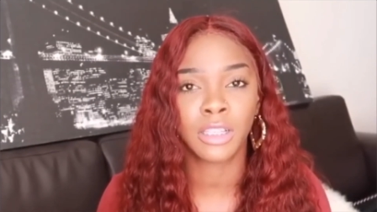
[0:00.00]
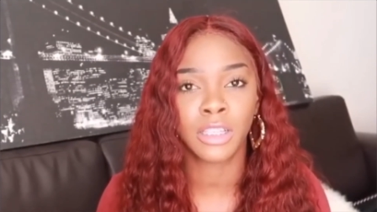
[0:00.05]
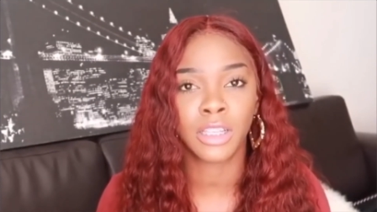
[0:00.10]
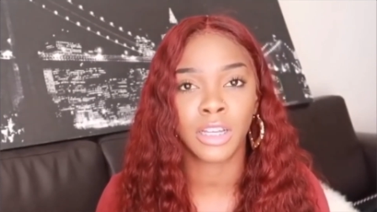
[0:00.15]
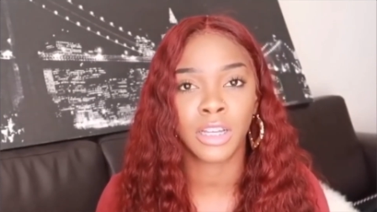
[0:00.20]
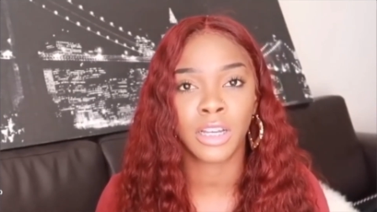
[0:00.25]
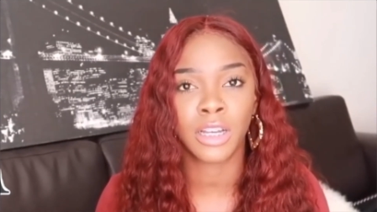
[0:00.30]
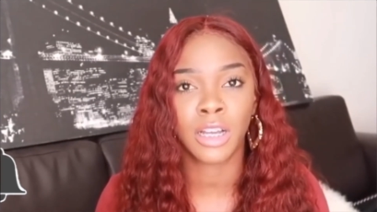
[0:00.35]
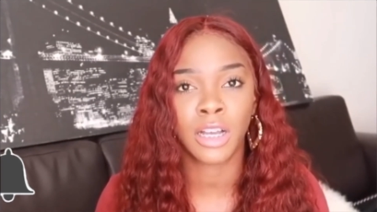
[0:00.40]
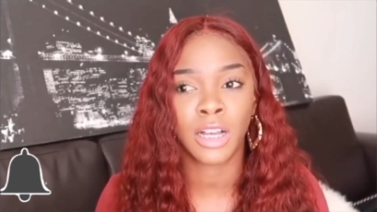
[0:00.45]

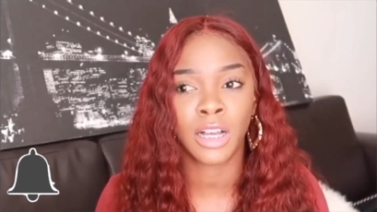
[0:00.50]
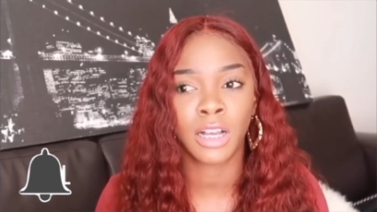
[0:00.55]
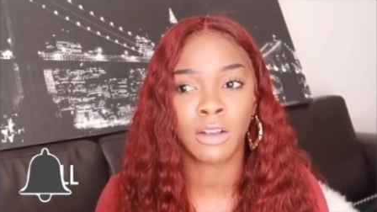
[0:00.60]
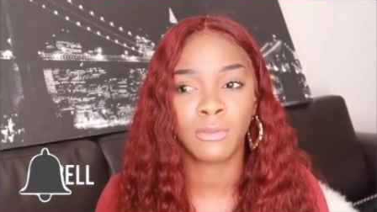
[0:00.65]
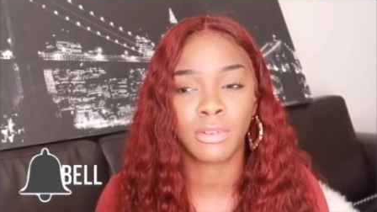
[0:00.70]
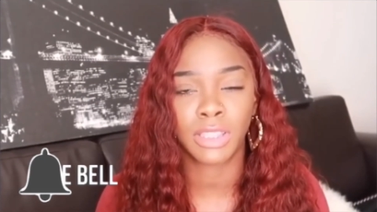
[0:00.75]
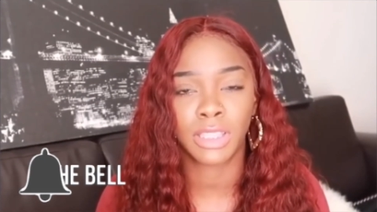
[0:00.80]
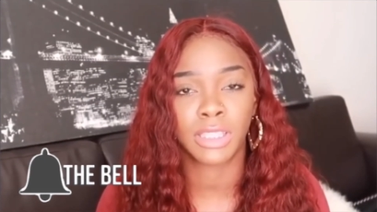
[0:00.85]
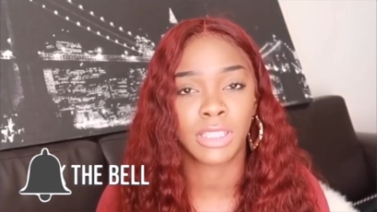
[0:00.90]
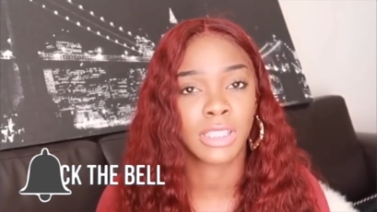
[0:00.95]
other
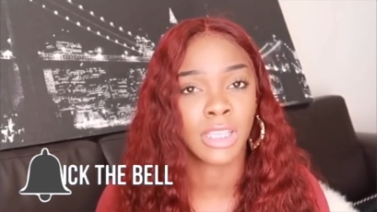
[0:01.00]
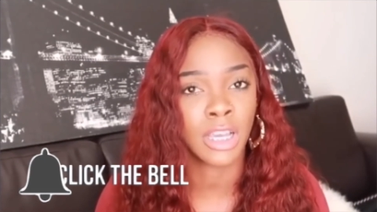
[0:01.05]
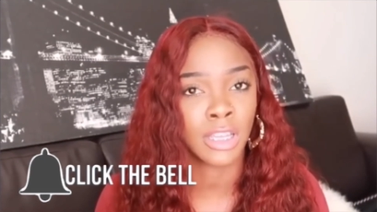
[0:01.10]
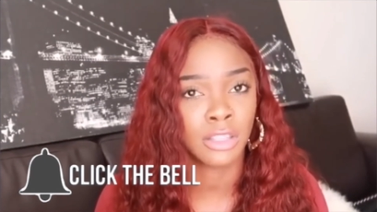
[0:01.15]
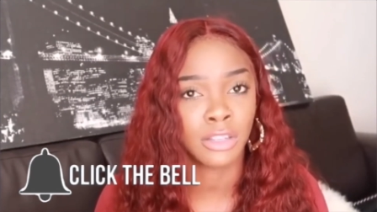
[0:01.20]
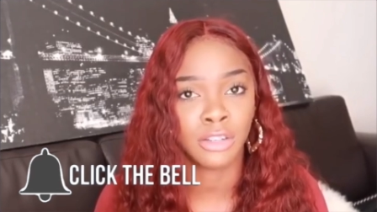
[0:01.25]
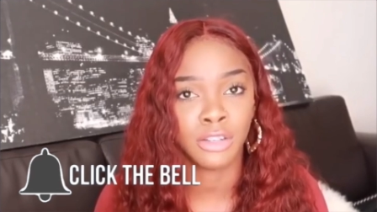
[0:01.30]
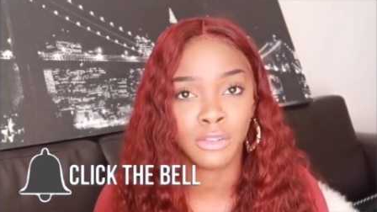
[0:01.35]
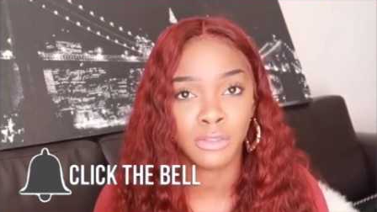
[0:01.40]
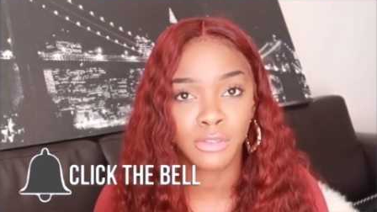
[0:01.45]
uh, with this
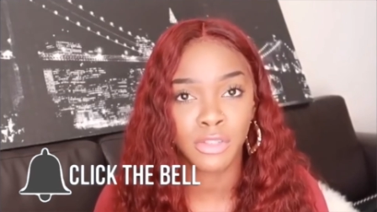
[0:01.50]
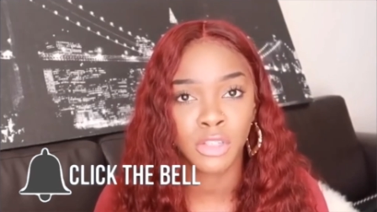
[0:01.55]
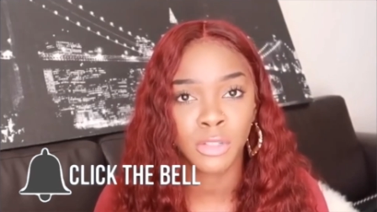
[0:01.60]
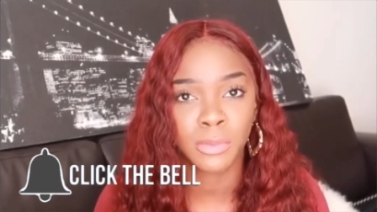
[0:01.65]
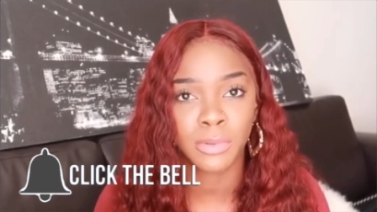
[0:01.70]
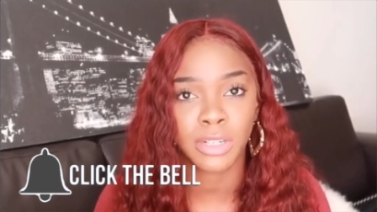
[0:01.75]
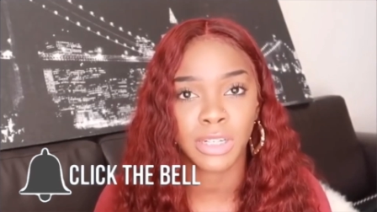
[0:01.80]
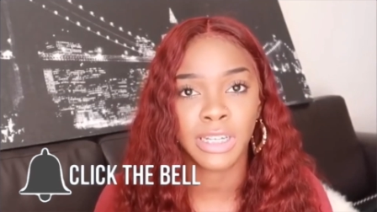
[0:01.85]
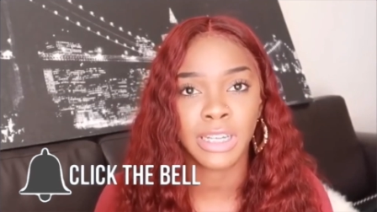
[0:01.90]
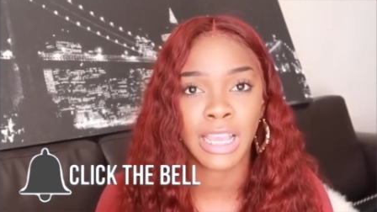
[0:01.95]
other YouTuber.